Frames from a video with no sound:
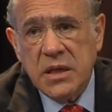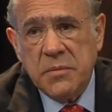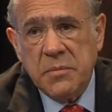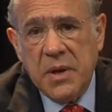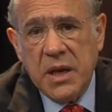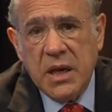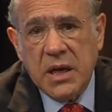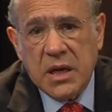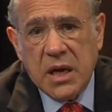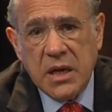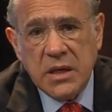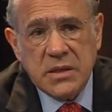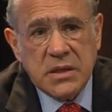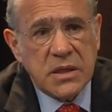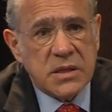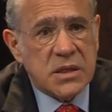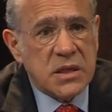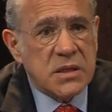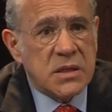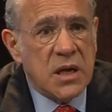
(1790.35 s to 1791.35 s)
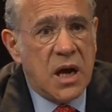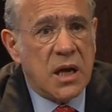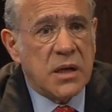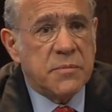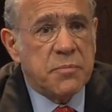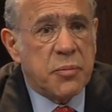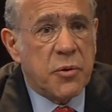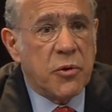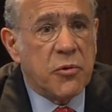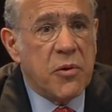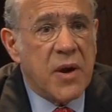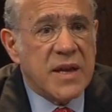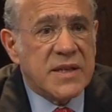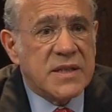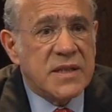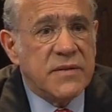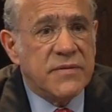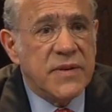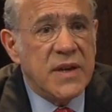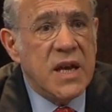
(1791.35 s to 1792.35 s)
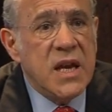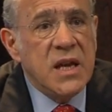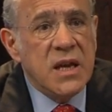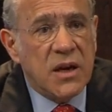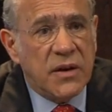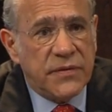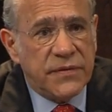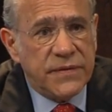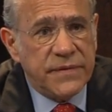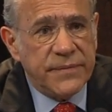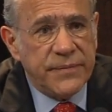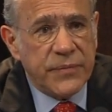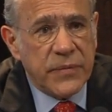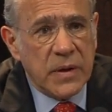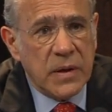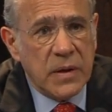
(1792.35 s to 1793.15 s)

in many cases, is not progressive enough.